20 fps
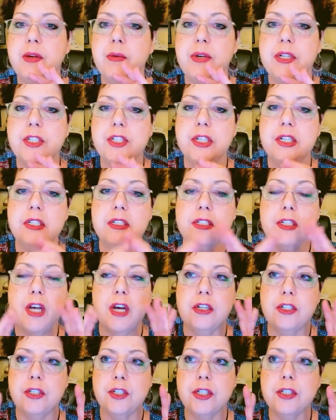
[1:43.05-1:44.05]
which is
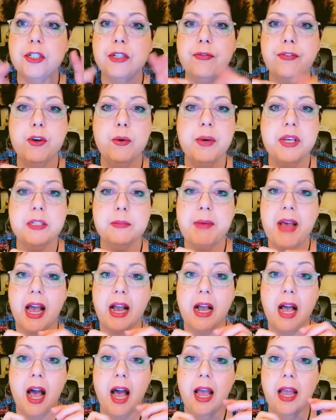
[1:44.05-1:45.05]
just a few weeks
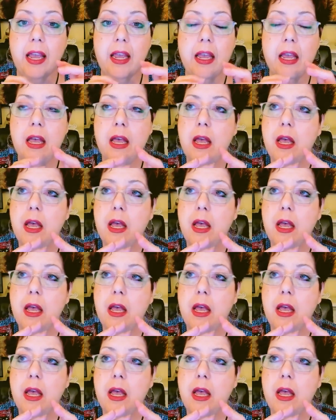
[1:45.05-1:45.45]
back, I